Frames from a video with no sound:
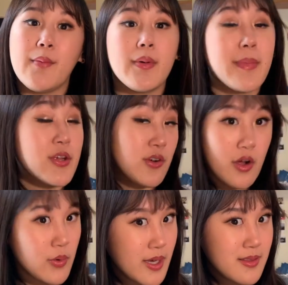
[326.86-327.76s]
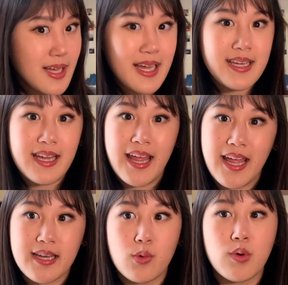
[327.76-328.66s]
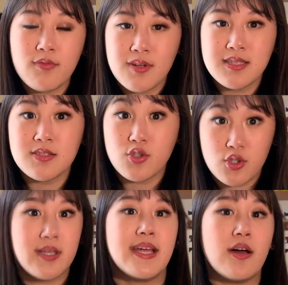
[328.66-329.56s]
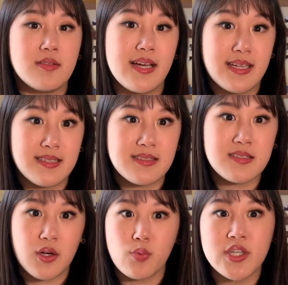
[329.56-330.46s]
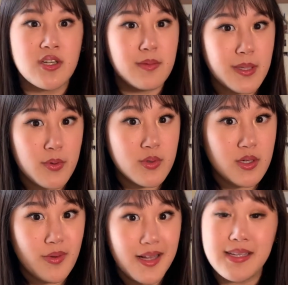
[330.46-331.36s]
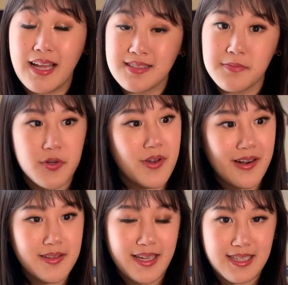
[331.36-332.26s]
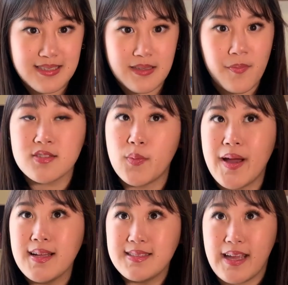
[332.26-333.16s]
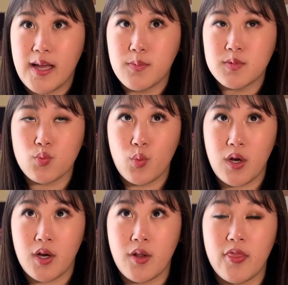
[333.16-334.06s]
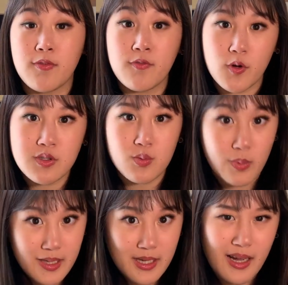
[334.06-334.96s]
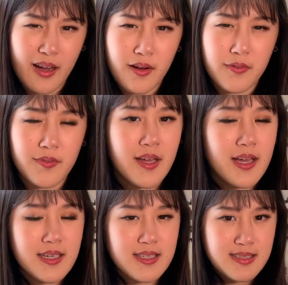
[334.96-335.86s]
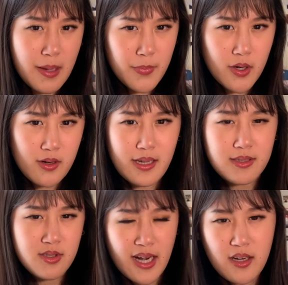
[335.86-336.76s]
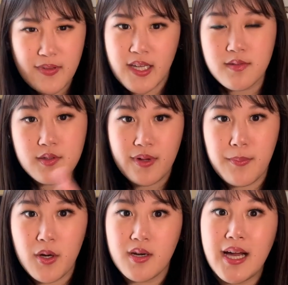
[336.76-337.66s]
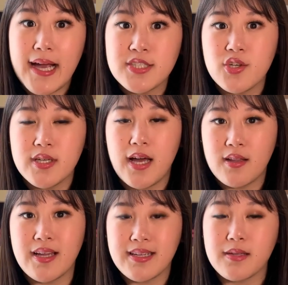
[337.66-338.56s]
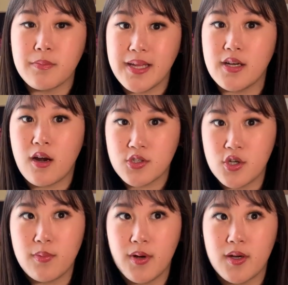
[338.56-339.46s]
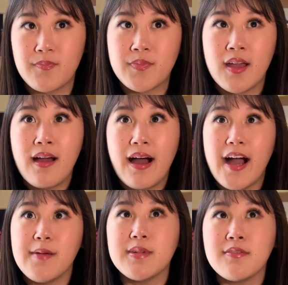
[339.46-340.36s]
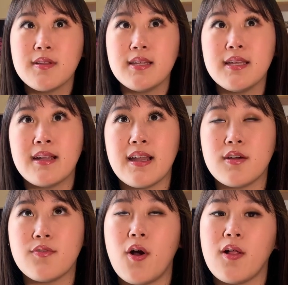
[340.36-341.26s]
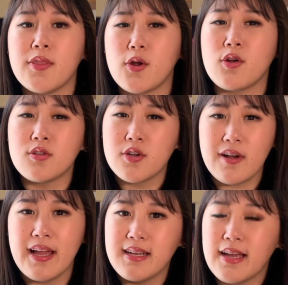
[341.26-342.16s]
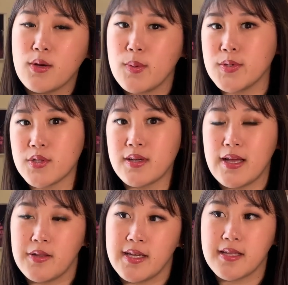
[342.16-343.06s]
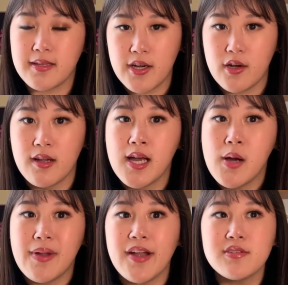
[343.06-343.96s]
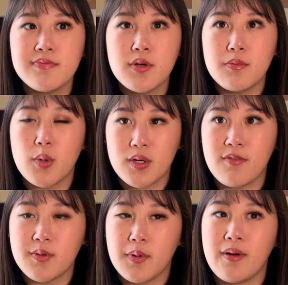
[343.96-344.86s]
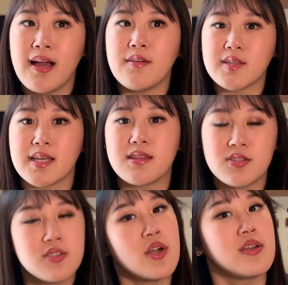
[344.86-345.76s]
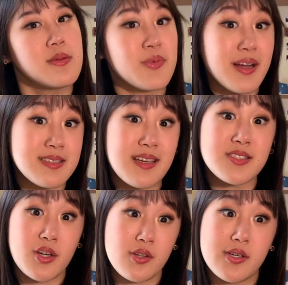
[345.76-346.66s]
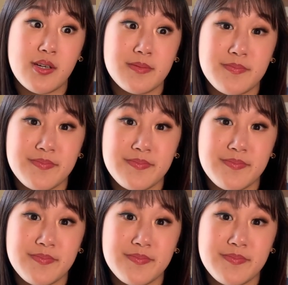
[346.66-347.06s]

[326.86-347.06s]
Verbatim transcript: Make your own outline and reference good outlines. So reach out to people who did well and ask them for their outlines. So my exams were the first week of December, kind of end of November. I started outlining mid-October. I'm definitely kind of on the earlier end. I know people started outlining later, but I just feel more comfortable having like started the process earlier.